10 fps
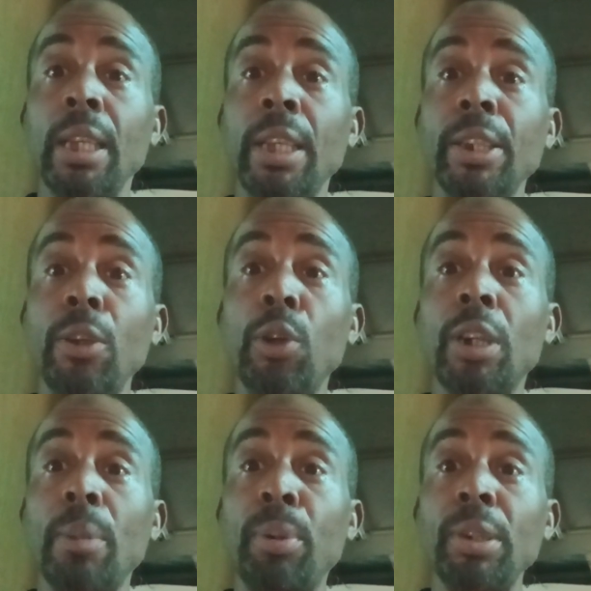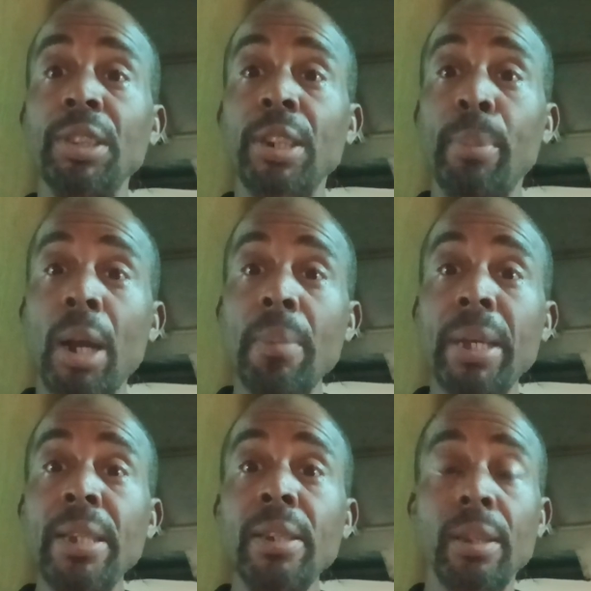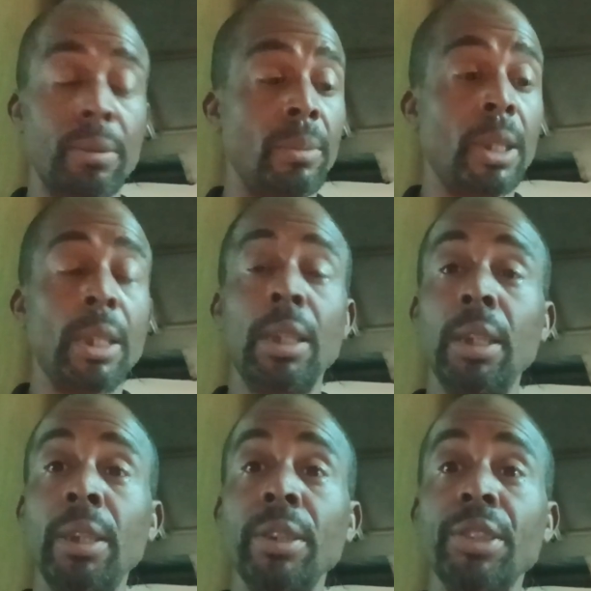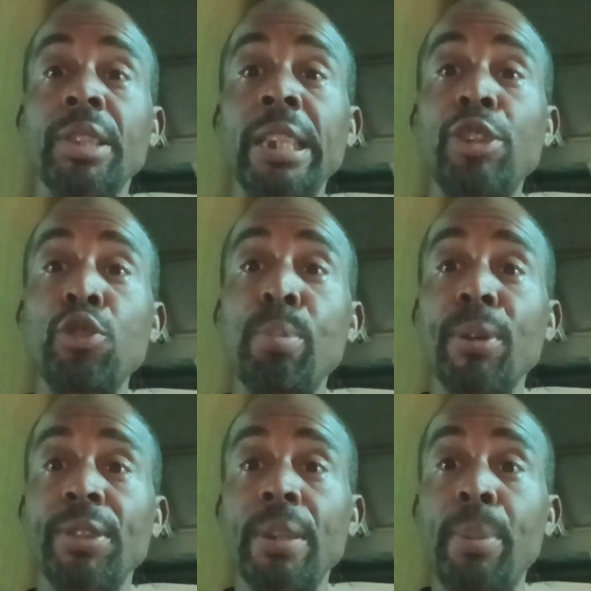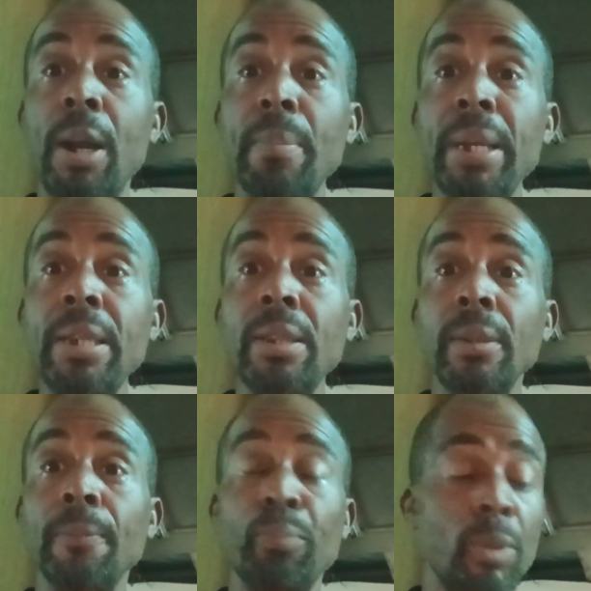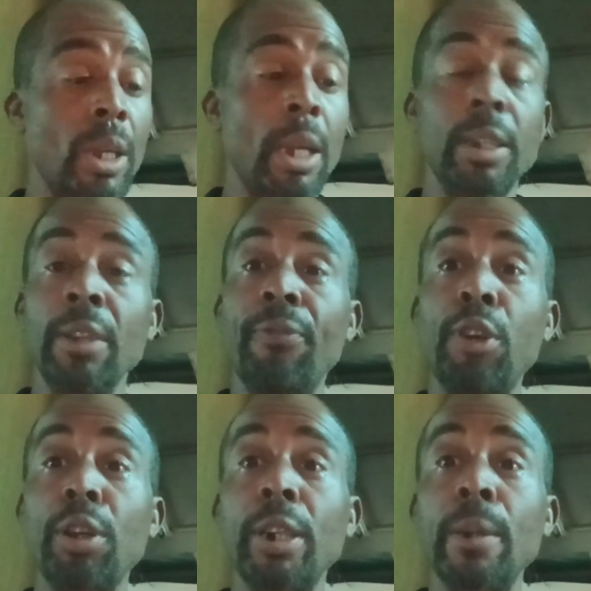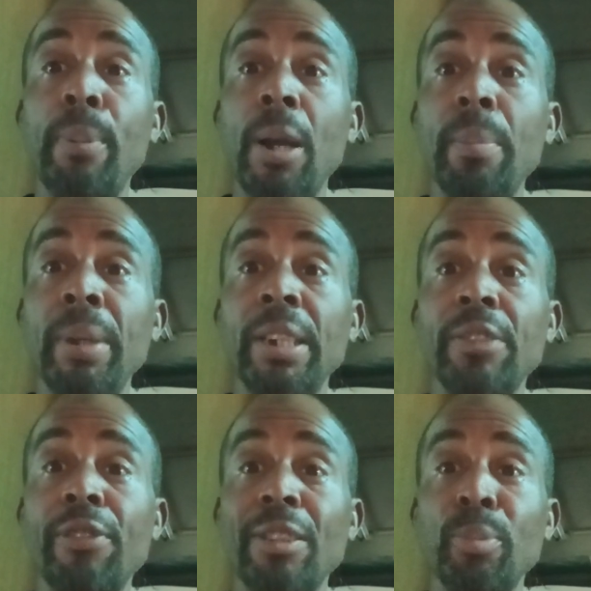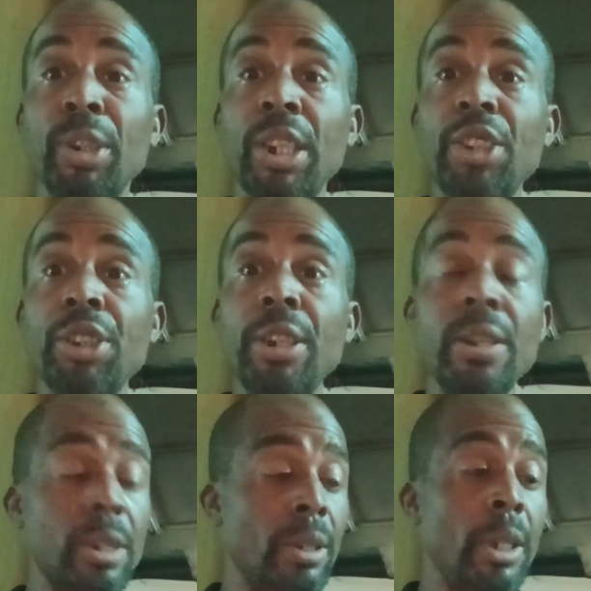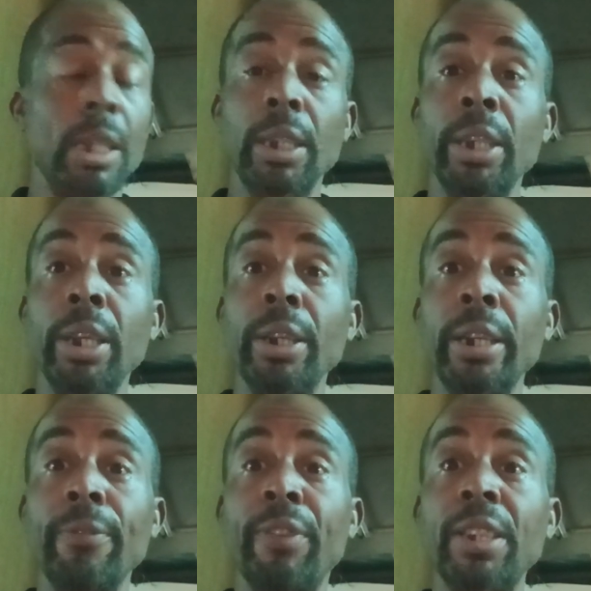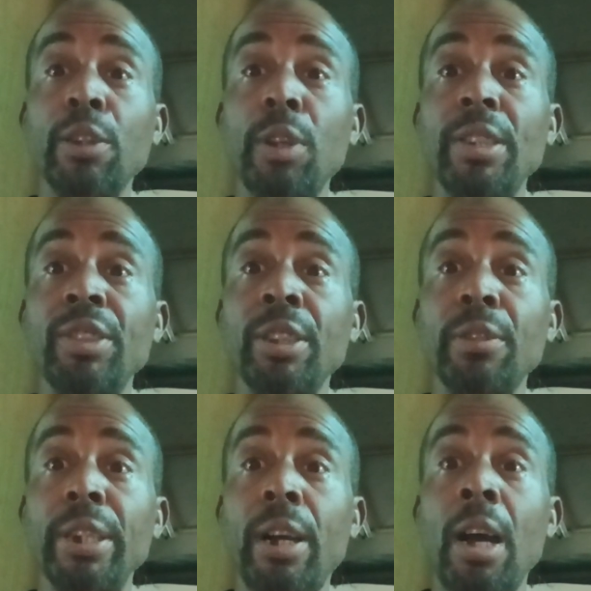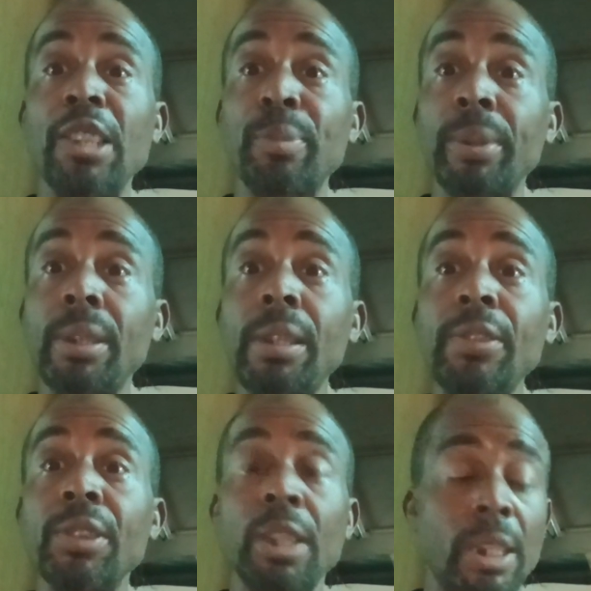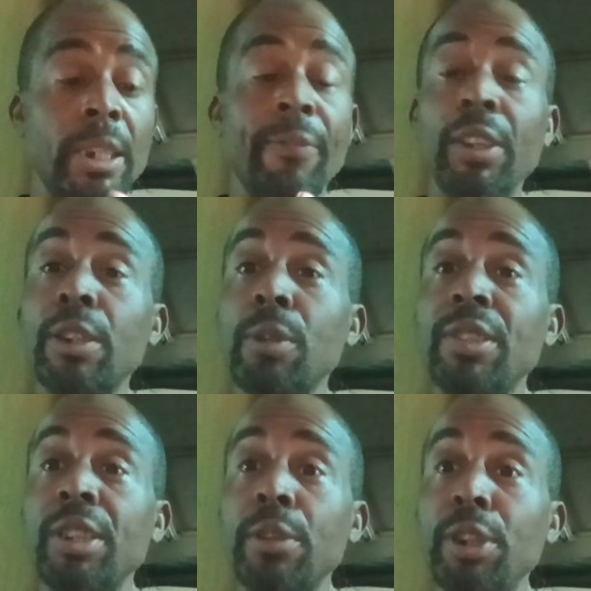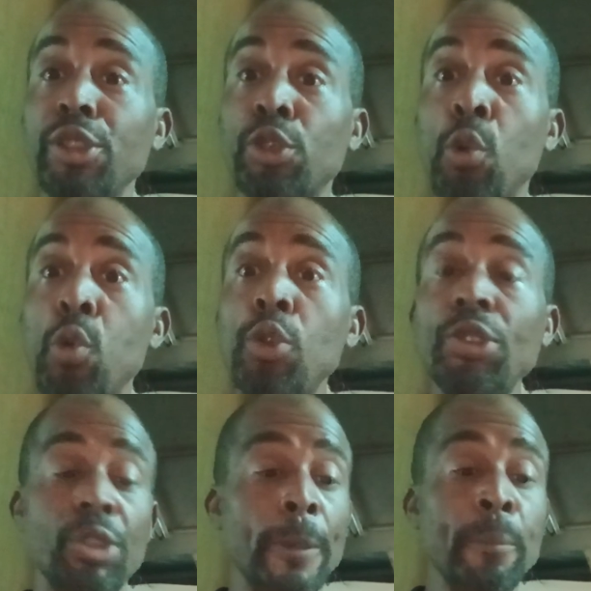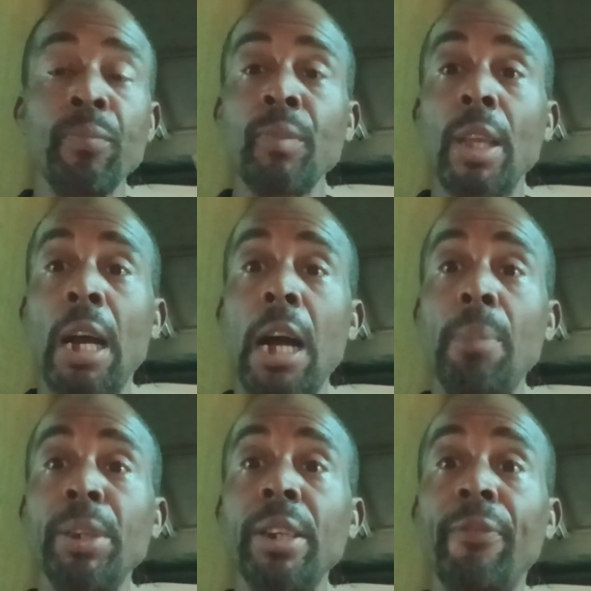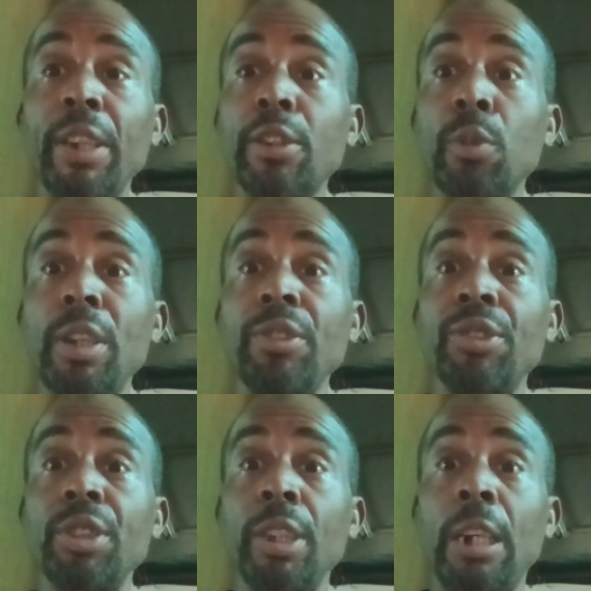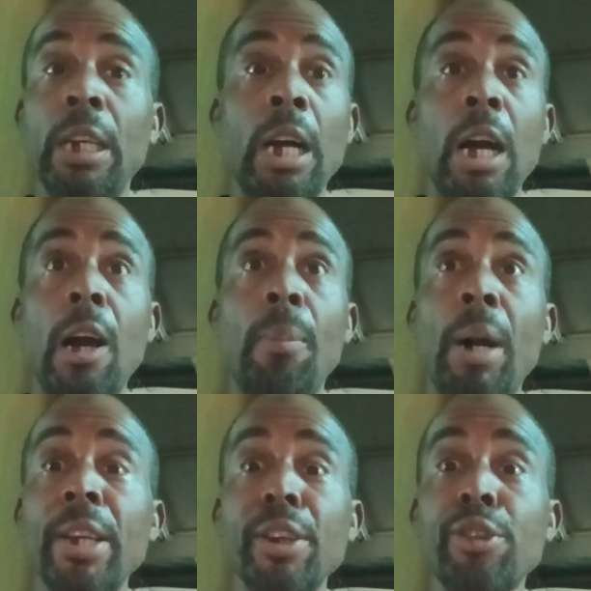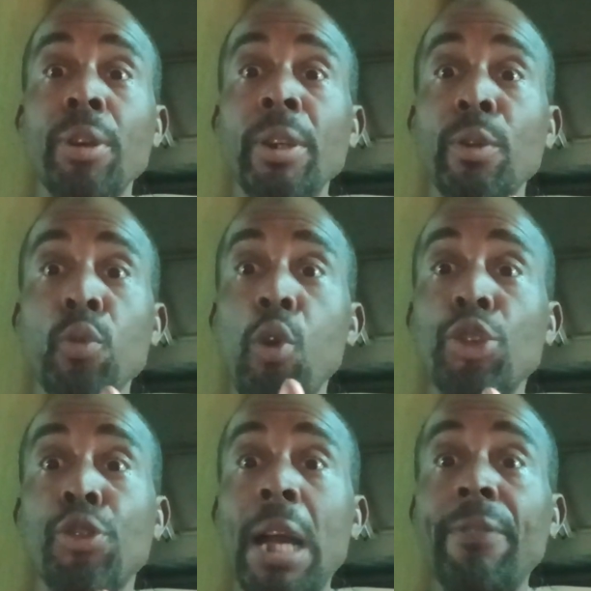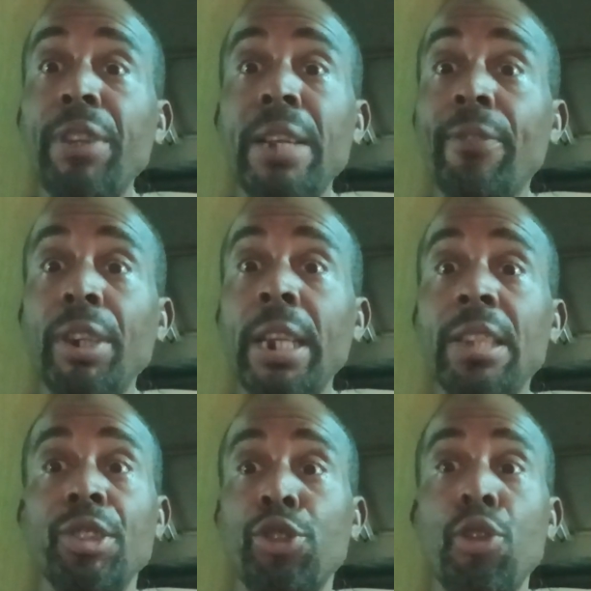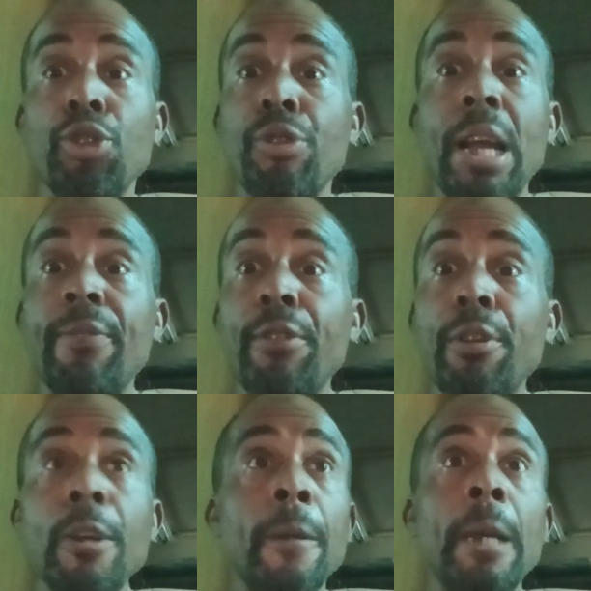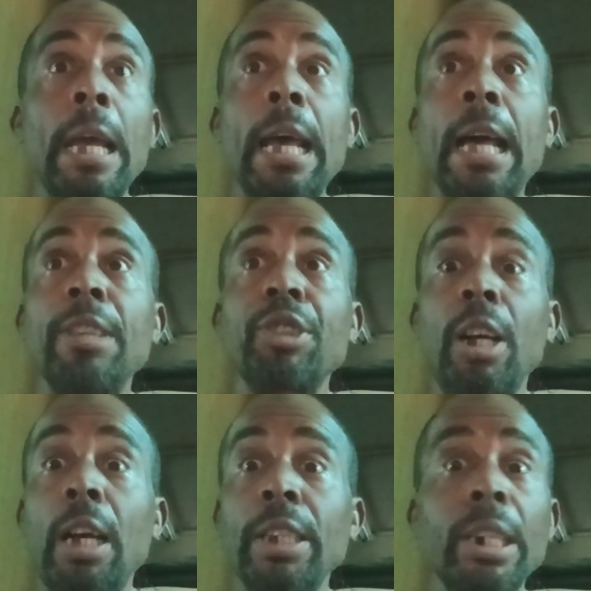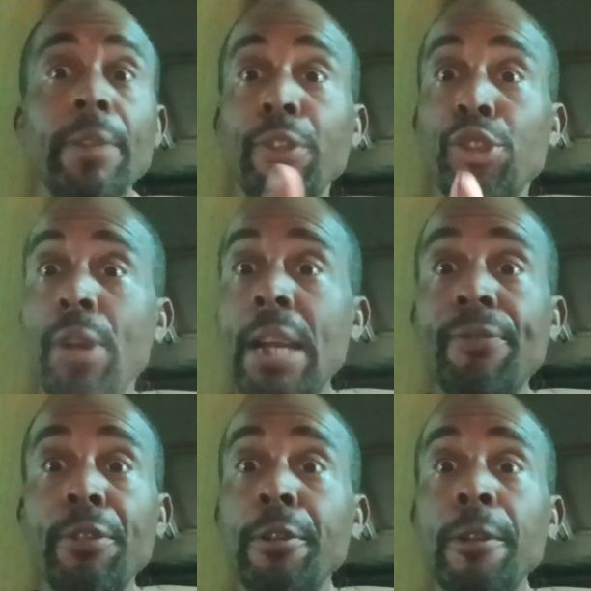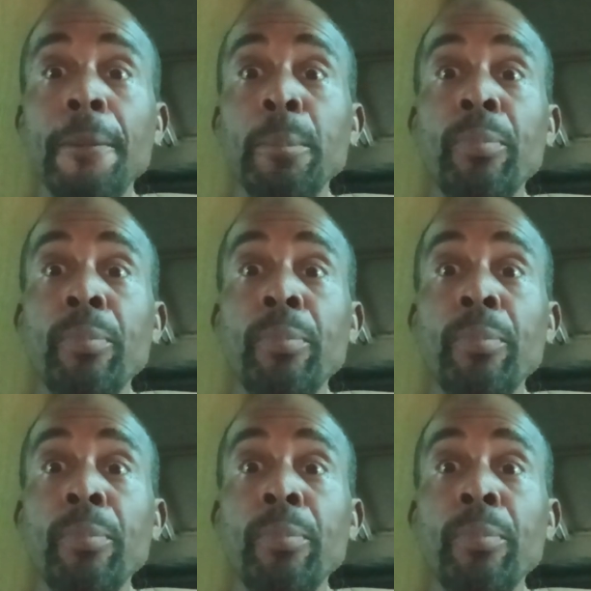in the local police department, in the state troopers department, the Florida Department of Transportation. There are veterans here in the hospitals. There are veterans here in the schools. There are veterans on the road driving every day as a truck driver, as a delivery driver.